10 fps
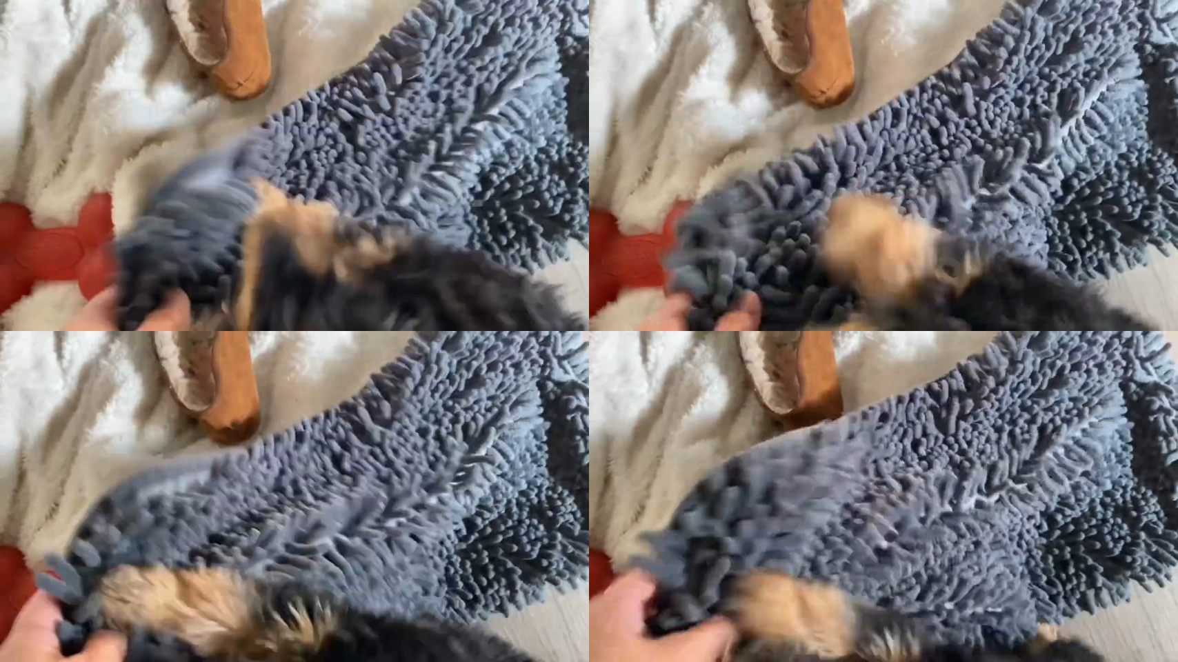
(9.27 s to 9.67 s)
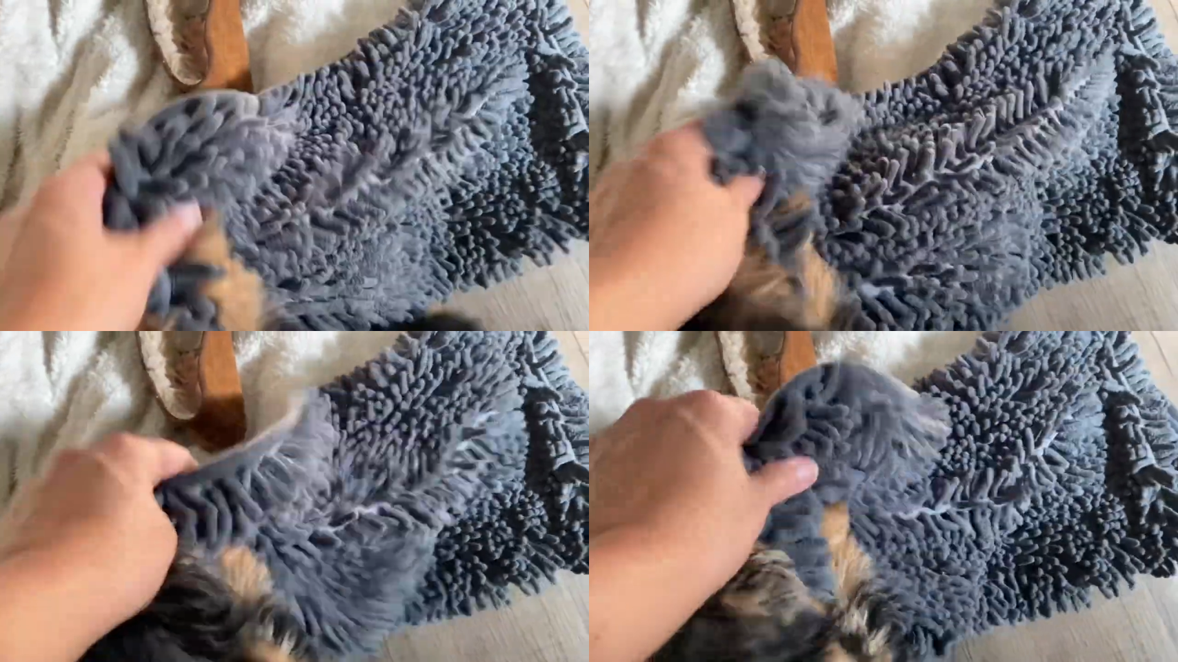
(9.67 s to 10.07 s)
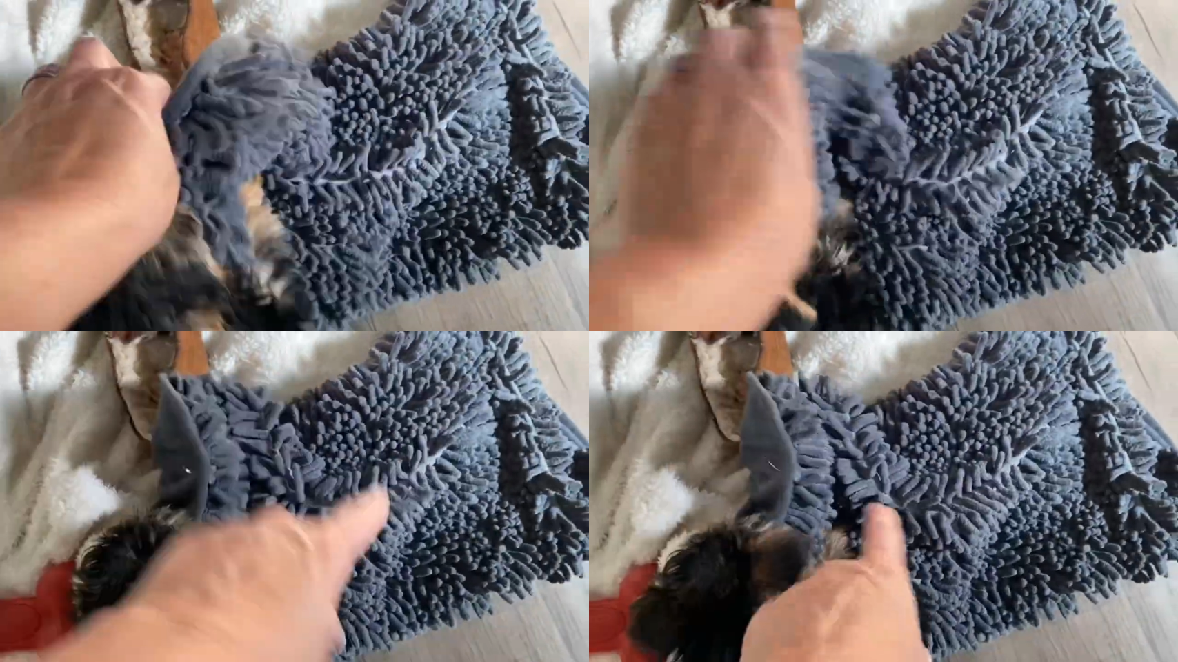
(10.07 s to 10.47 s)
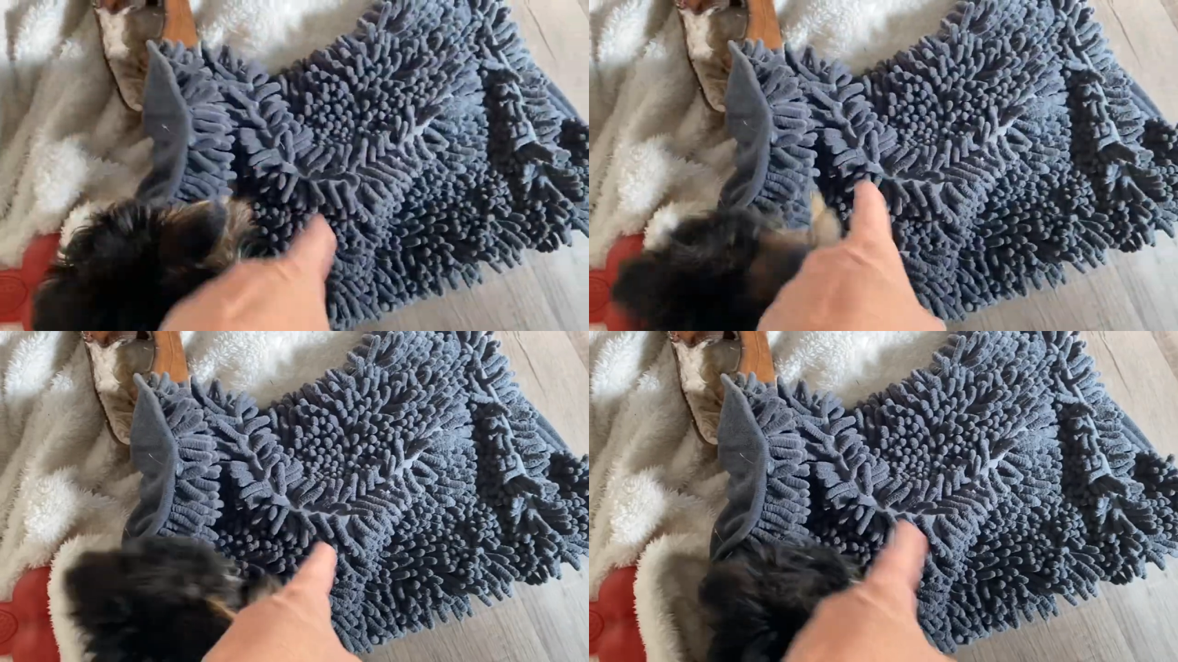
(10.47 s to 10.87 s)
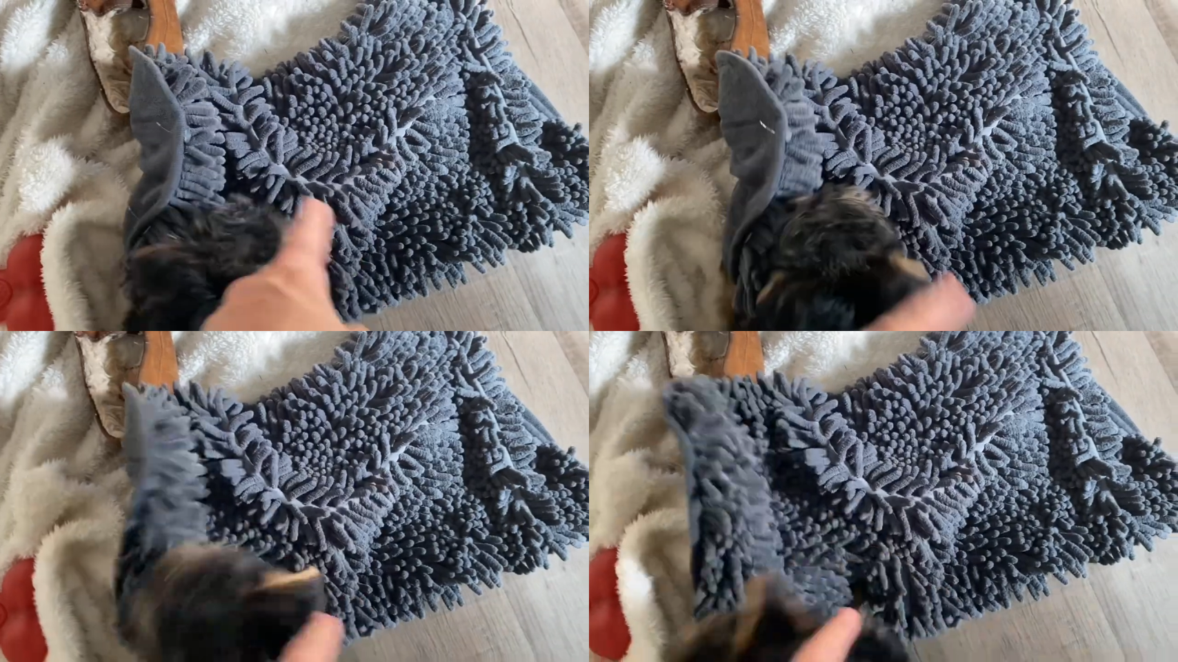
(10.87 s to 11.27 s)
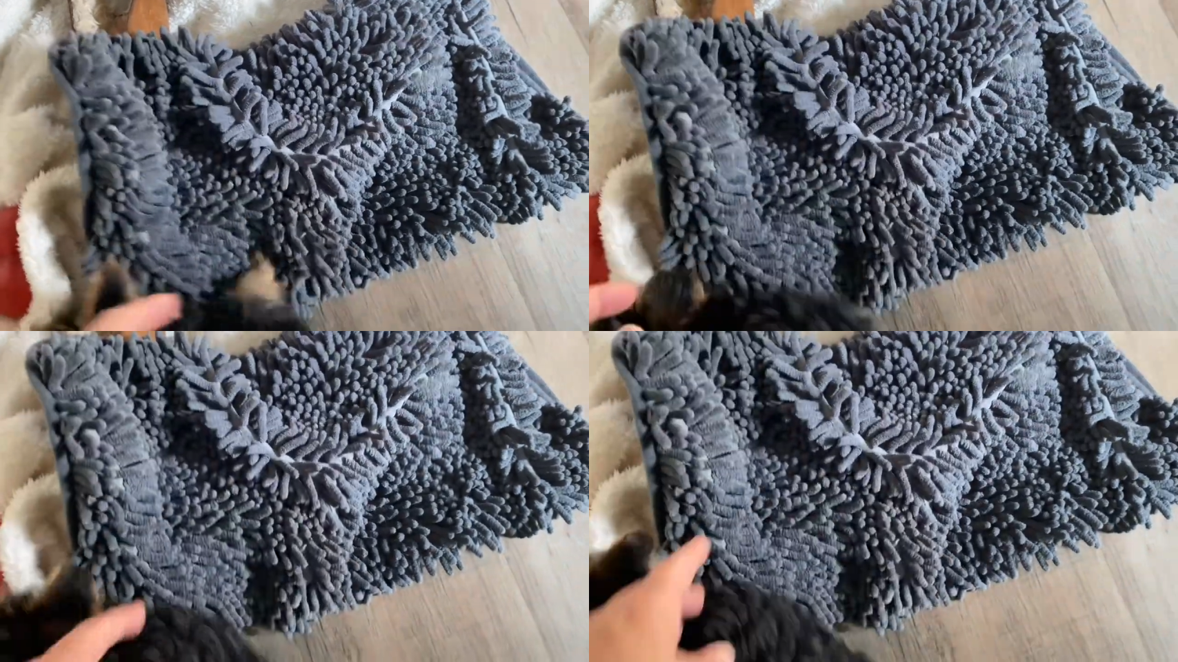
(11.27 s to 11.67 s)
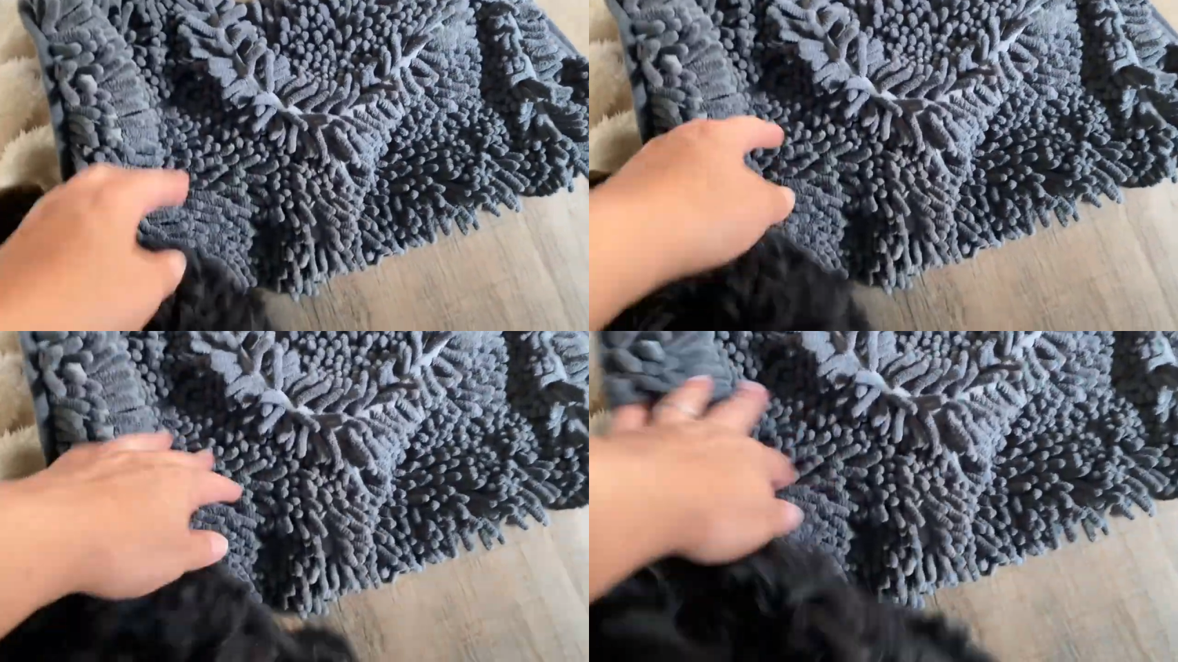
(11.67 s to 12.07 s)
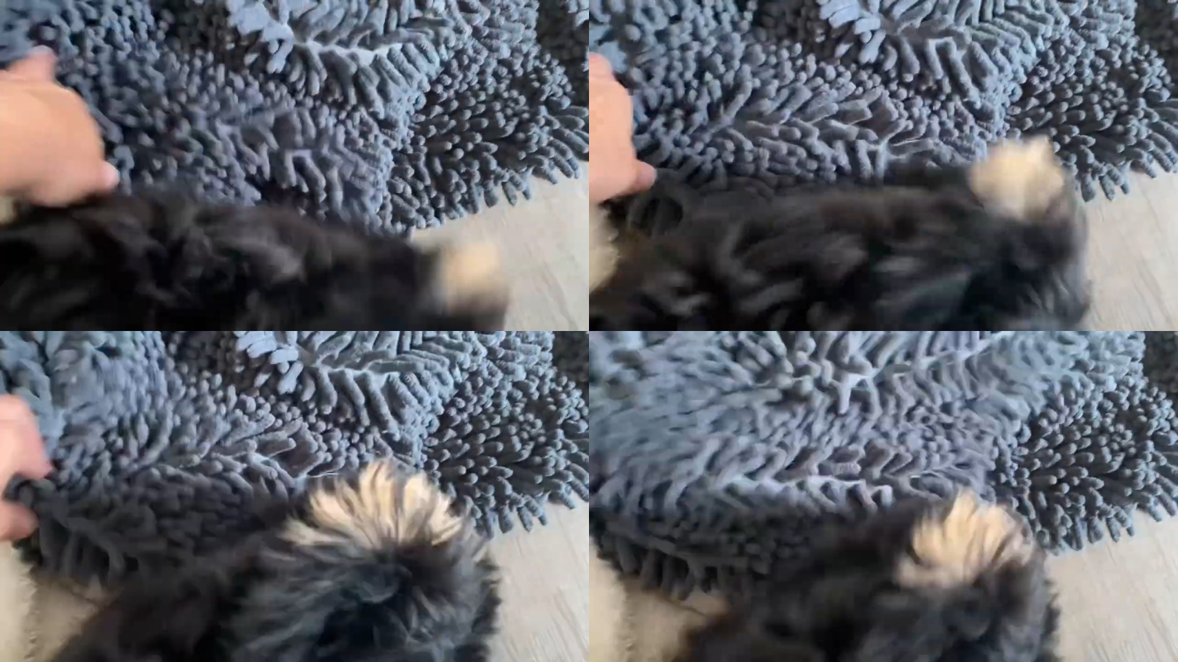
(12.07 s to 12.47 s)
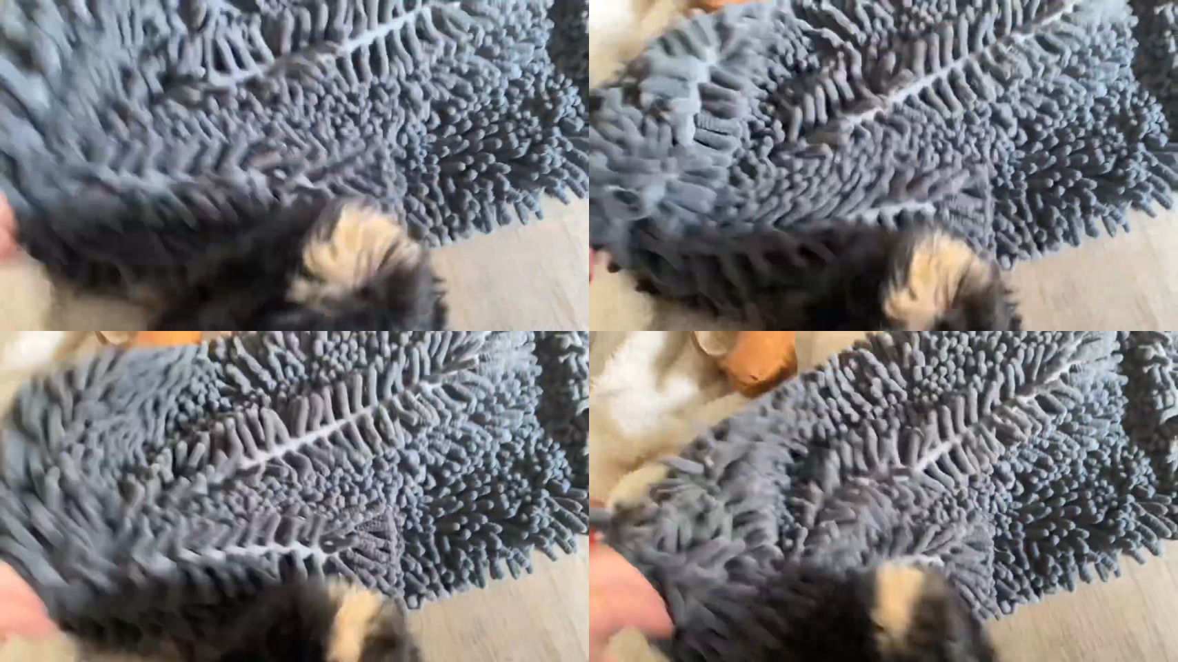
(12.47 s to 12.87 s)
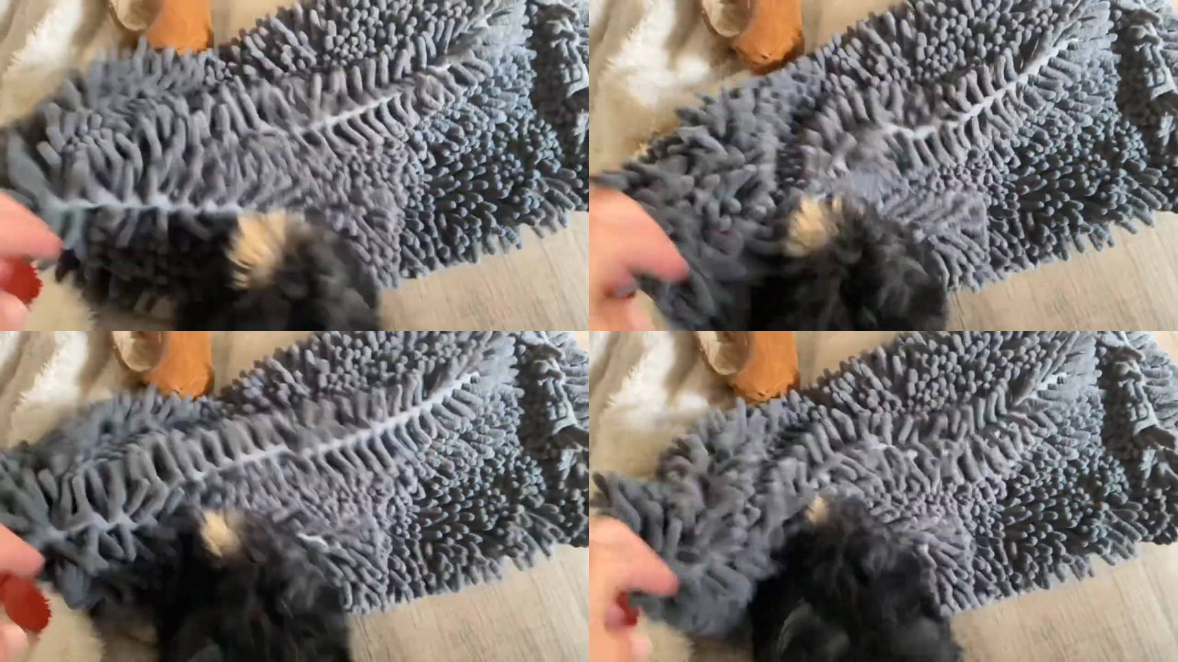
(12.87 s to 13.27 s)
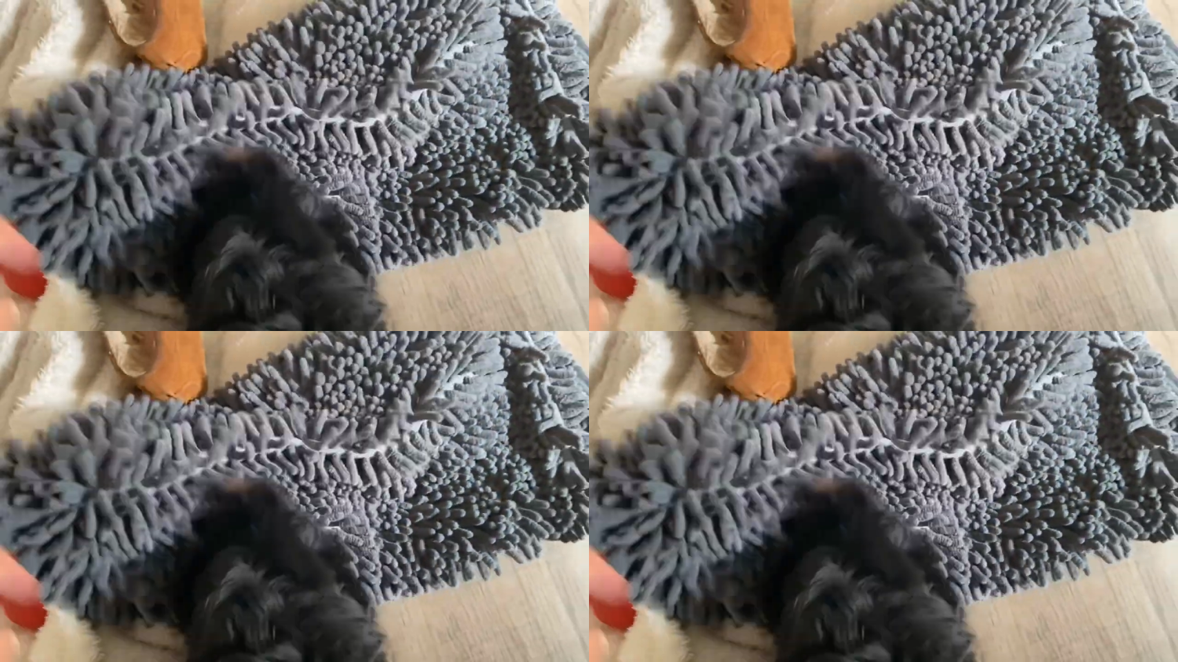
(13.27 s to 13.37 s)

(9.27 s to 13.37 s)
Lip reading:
No face is visible, so there are no lips to read.